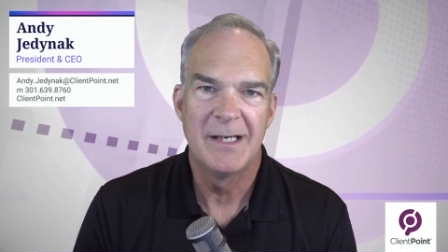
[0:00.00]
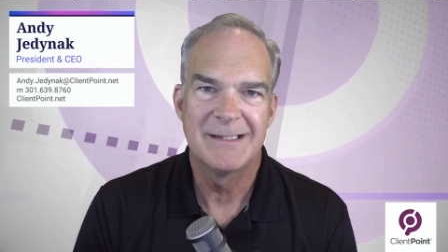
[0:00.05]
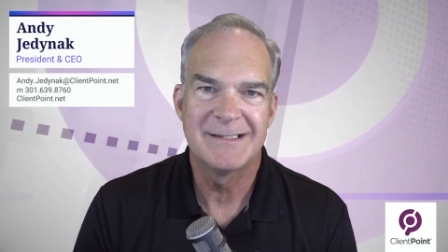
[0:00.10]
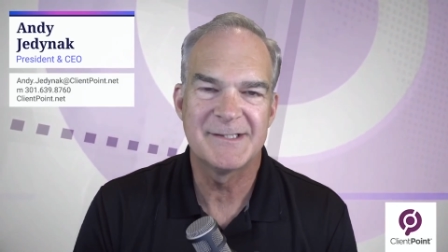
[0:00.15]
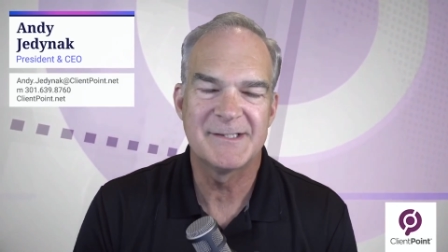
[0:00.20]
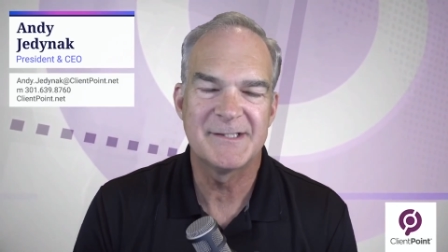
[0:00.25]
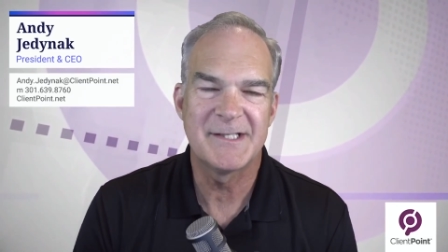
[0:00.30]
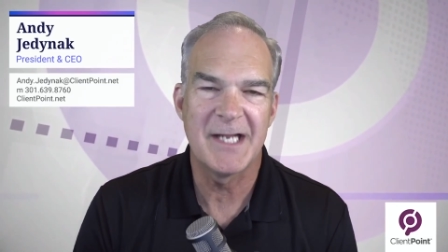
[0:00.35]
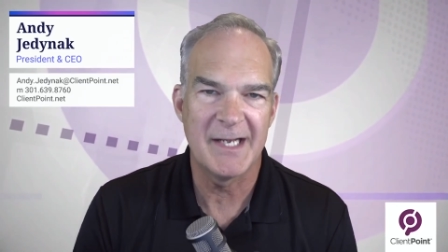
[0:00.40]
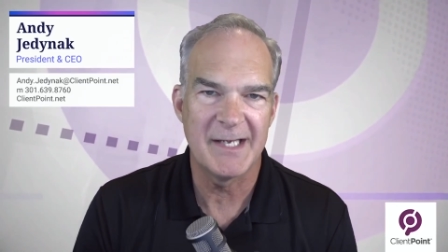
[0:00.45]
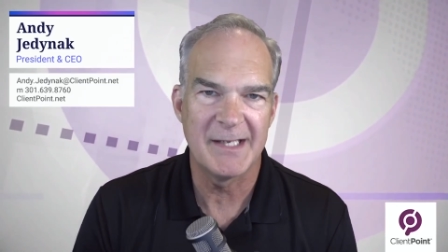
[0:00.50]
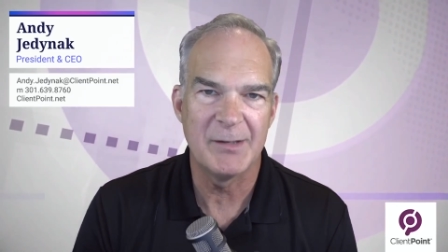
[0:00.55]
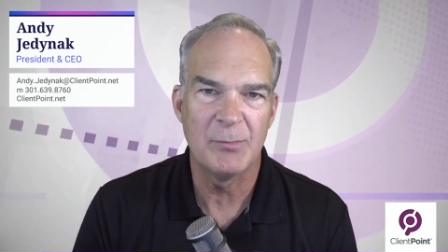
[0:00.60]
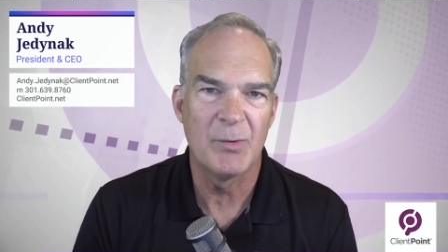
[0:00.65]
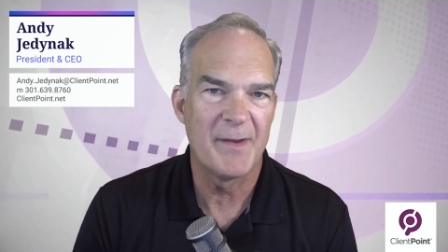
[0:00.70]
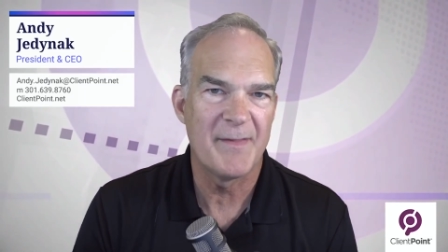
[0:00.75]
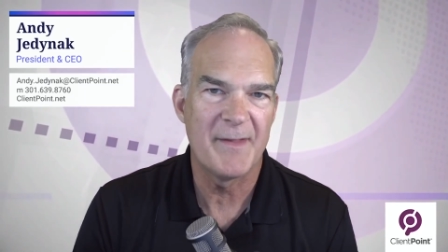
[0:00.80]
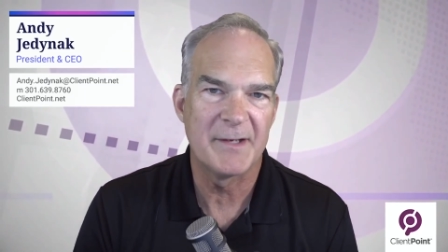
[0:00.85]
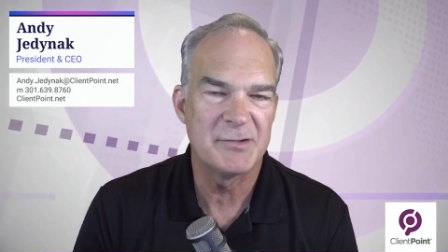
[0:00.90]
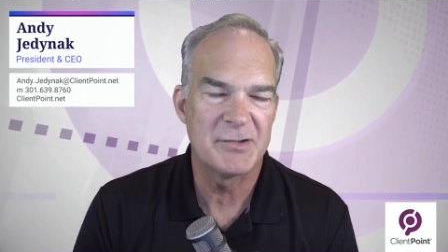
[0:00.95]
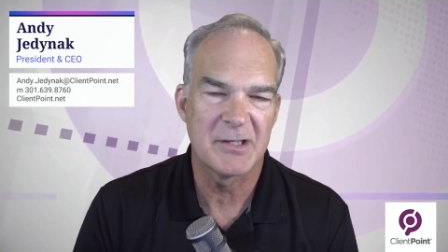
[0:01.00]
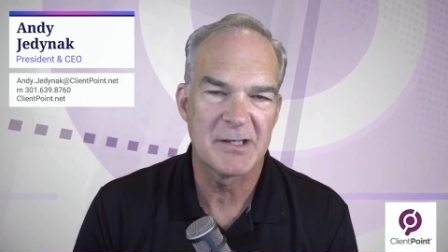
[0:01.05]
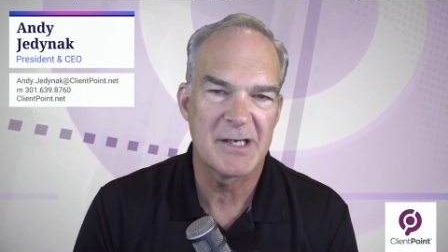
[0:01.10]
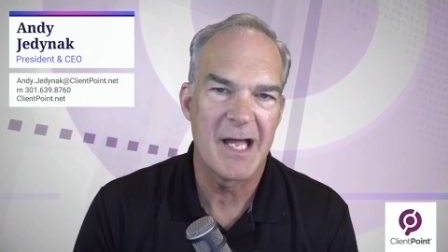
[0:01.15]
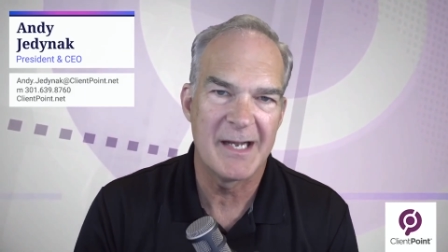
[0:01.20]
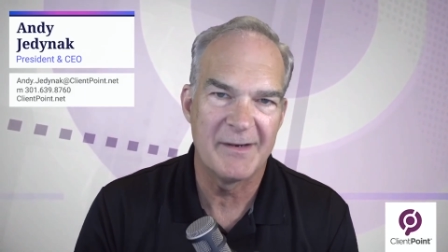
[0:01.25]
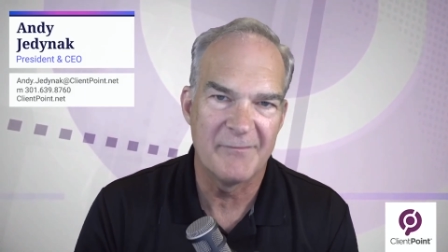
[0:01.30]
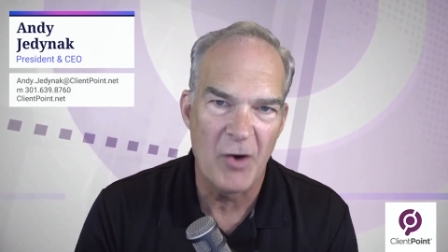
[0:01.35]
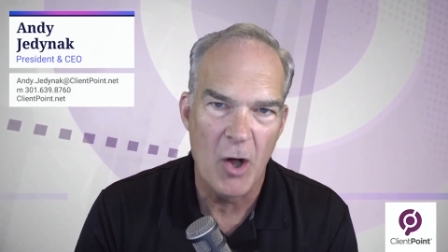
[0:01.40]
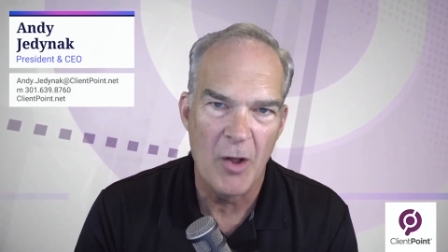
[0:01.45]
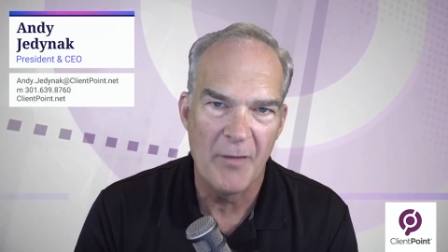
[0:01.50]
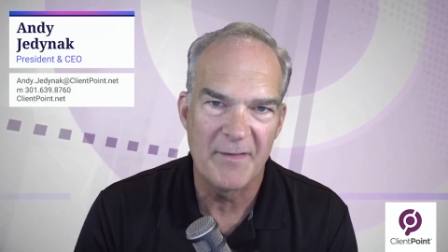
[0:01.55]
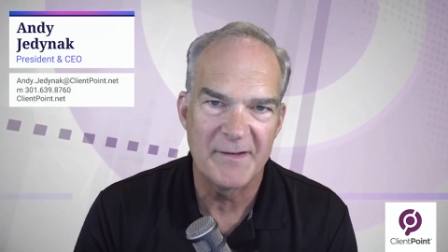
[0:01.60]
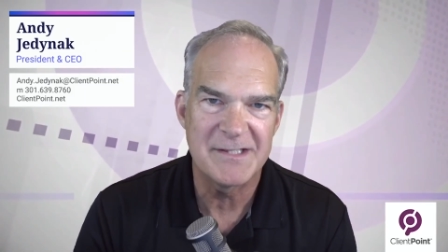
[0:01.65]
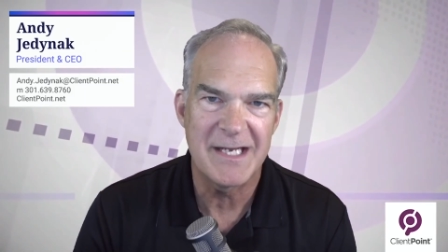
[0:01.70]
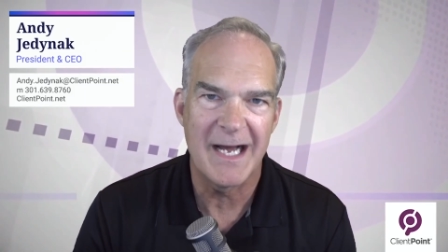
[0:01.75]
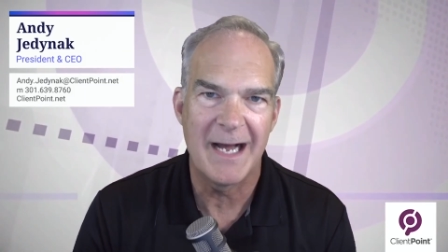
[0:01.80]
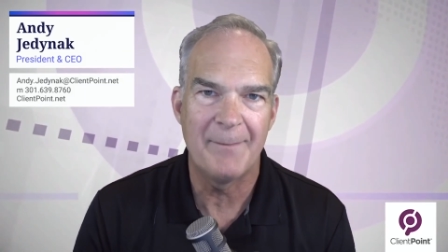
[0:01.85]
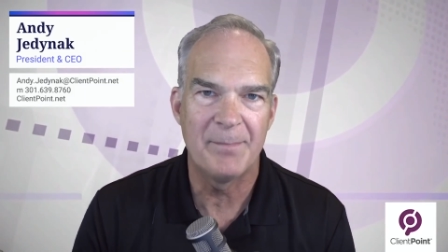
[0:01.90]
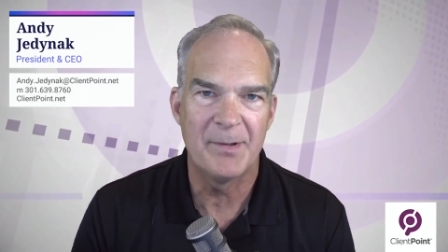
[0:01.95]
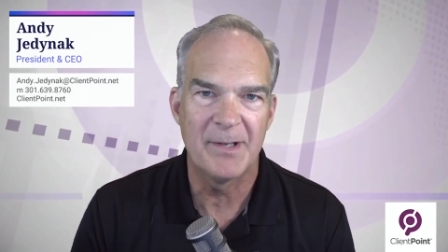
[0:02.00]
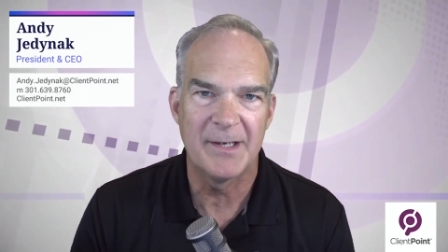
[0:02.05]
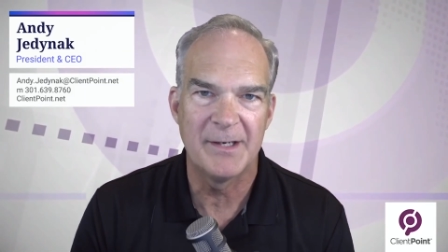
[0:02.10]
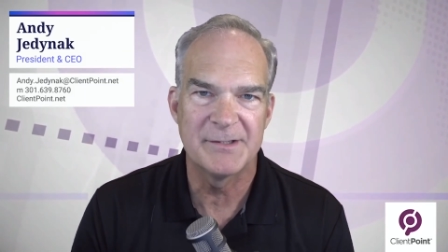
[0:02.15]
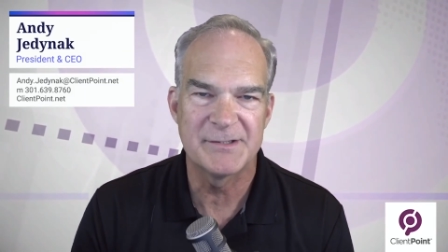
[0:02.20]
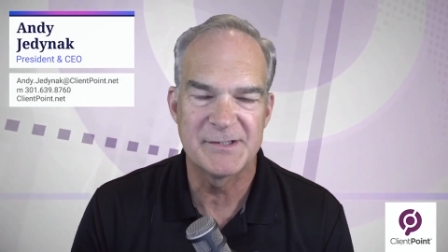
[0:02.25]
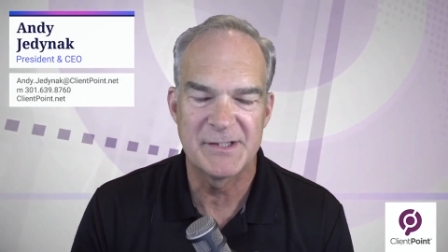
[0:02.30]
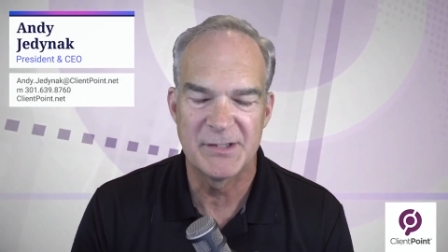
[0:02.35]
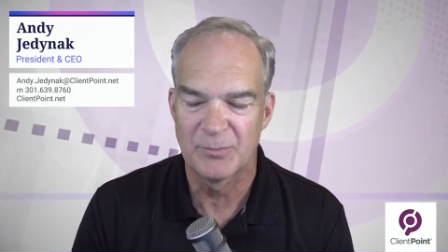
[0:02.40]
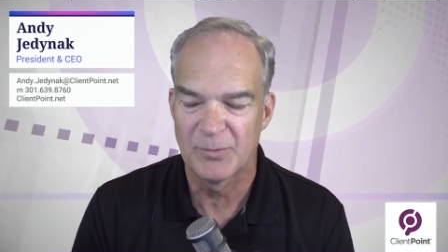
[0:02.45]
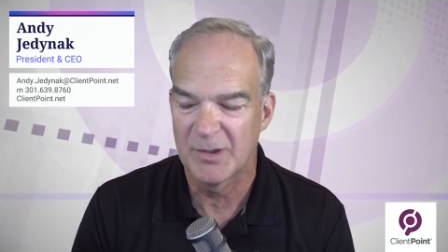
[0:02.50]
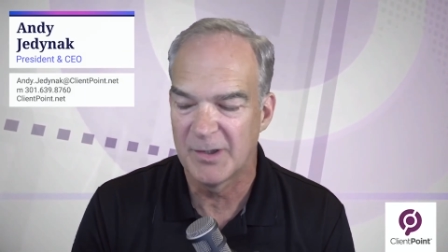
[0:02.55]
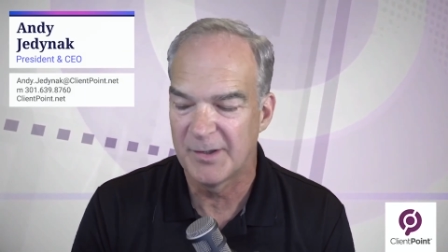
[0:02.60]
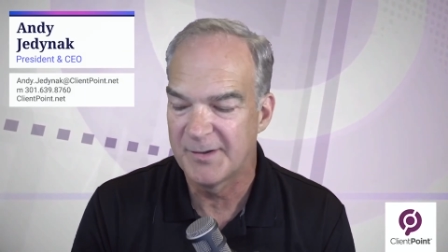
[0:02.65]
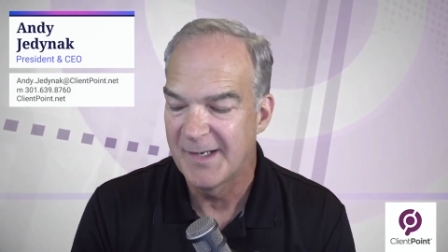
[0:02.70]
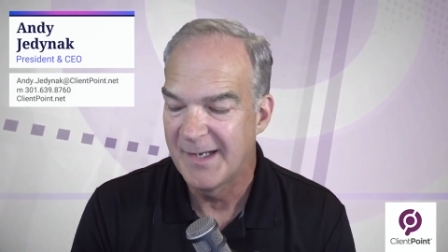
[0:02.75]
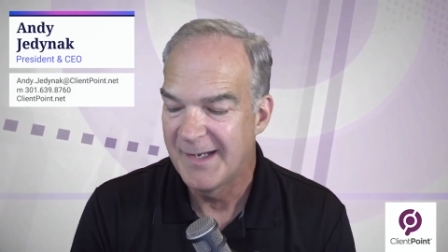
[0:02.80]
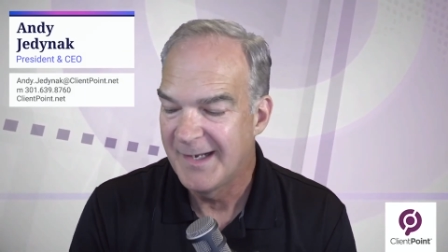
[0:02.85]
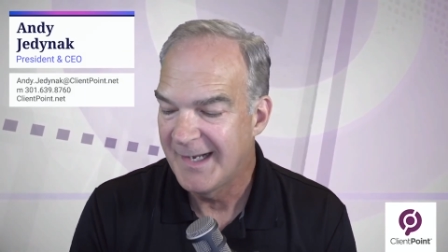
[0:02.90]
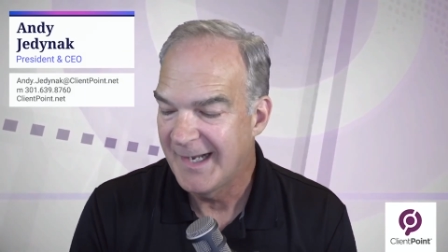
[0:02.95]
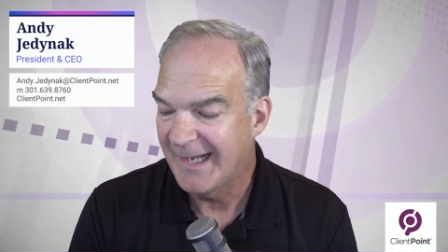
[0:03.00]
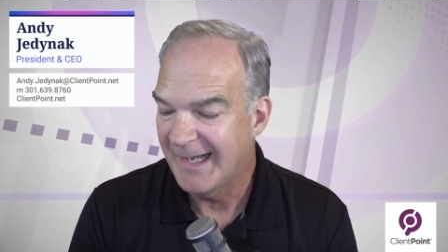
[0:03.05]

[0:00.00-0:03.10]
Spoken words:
study where they took kind of all the top players in the world.